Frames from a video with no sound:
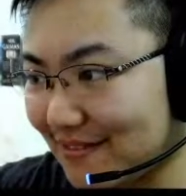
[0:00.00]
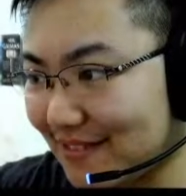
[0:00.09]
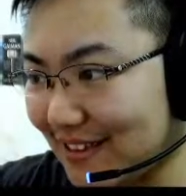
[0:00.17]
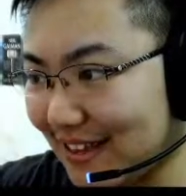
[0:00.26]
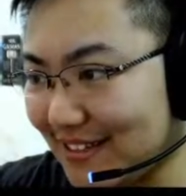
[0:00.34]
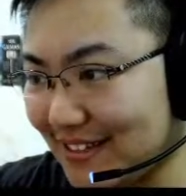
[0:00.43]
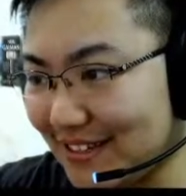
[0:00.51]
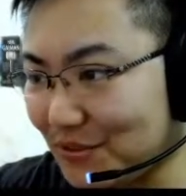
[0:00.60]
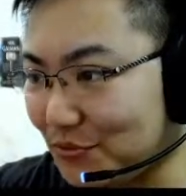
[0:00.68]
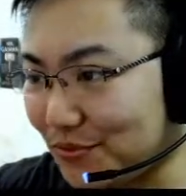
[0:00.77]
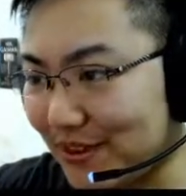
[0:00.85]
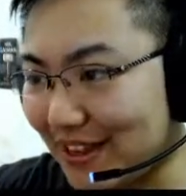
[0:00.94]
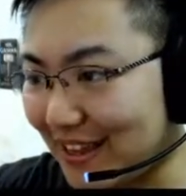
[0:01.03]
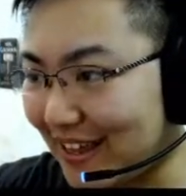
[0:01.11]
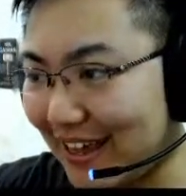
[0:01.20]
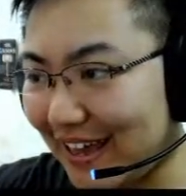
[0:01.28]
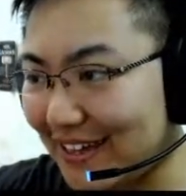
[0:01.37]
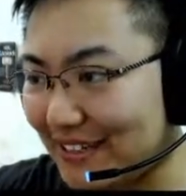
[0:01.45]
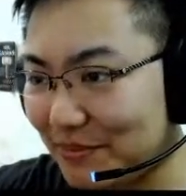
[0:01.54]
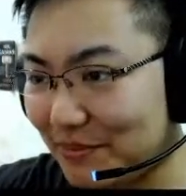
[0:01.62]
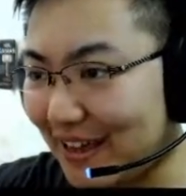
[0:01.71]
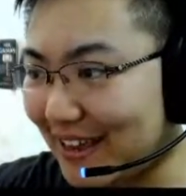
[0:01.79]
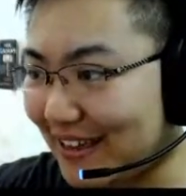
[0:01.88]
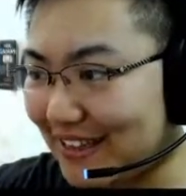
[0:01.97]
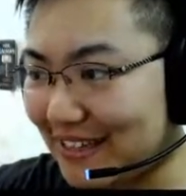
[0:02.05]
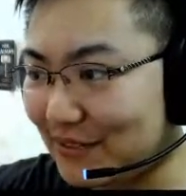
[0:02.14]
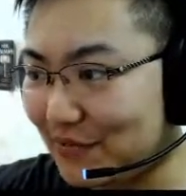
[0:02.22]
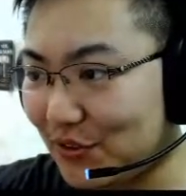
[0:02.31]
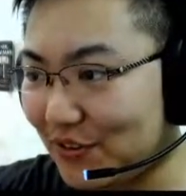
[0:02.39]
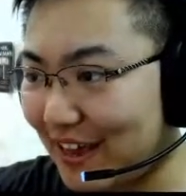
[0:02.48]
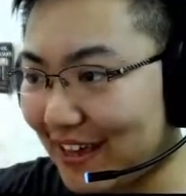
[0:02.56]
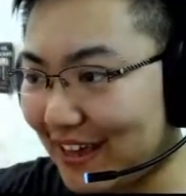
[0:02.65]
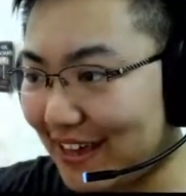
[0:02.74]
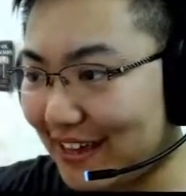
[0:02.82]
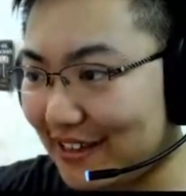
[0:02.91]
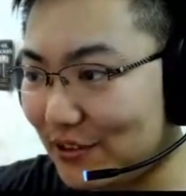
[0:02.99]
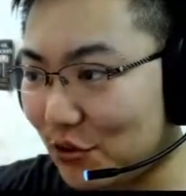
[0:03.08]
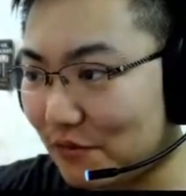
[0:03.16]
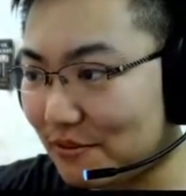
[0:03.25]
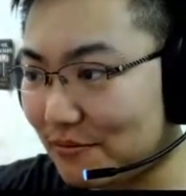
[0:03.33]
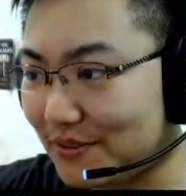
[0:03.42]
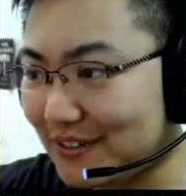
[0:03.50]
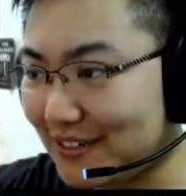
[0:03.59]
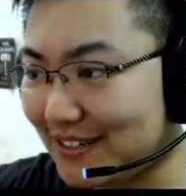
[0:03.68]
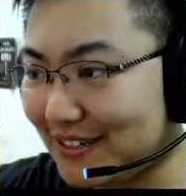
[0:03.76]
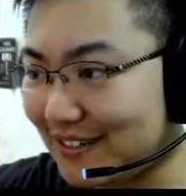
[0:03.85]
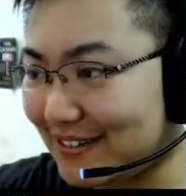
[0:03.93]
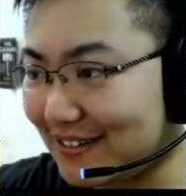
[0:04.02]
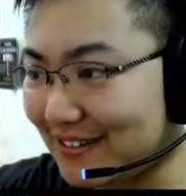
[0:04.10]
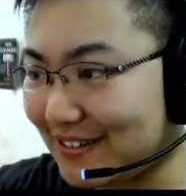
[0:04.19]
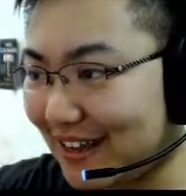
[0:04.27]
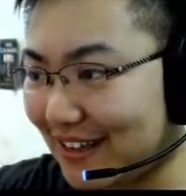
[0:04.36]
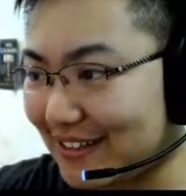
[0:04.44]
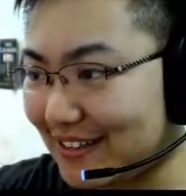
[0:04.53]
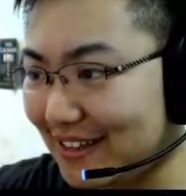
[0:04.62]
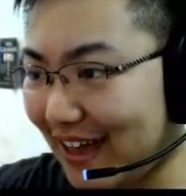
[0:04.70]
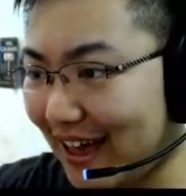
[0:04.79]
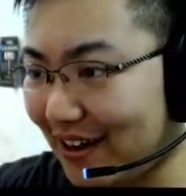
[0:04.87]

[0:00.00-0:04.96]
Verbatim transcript: Yeah, she really is making this feel like a normal procedure, just like at